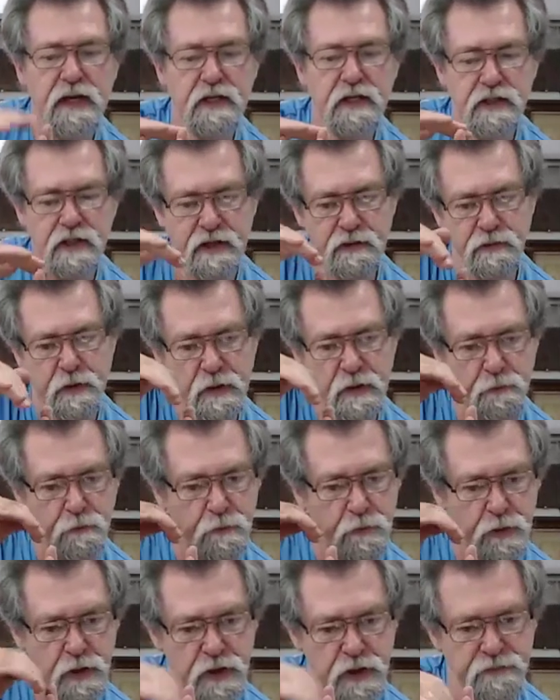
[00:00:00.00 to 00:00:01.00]
is gives me a
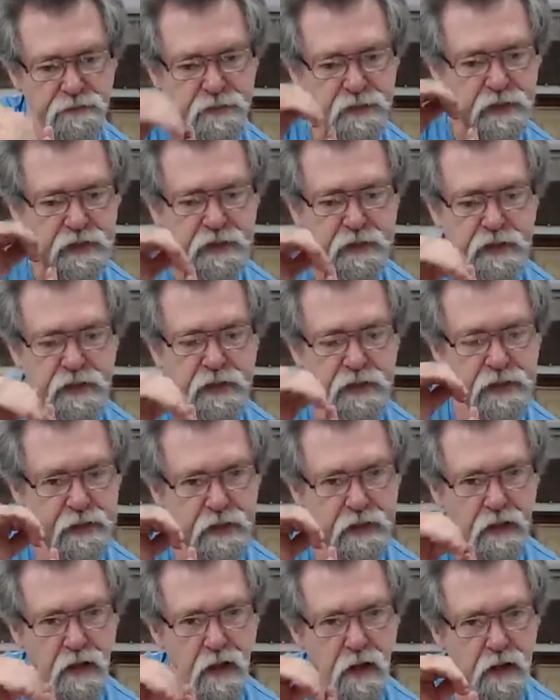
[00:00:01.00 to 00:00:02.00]
perfectly
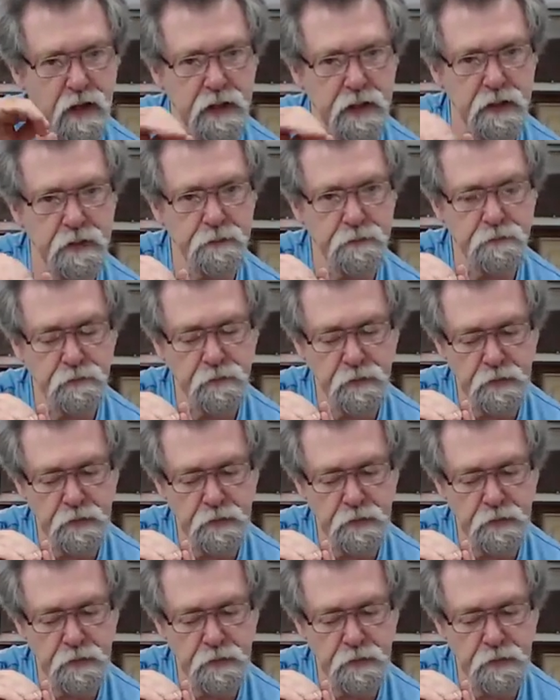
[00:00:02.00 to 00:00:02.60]
clean line.